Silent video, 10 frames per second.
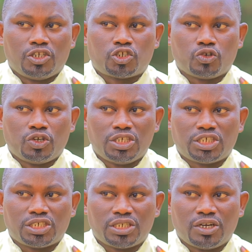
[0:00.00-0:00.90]
inshuro
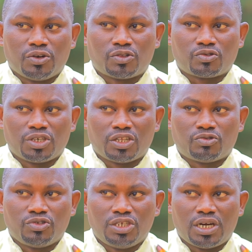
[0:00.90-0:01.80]
nyinshi rero tujya
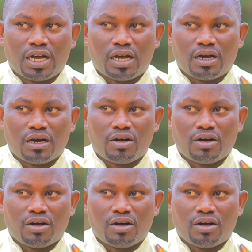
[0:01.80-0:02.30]
tugira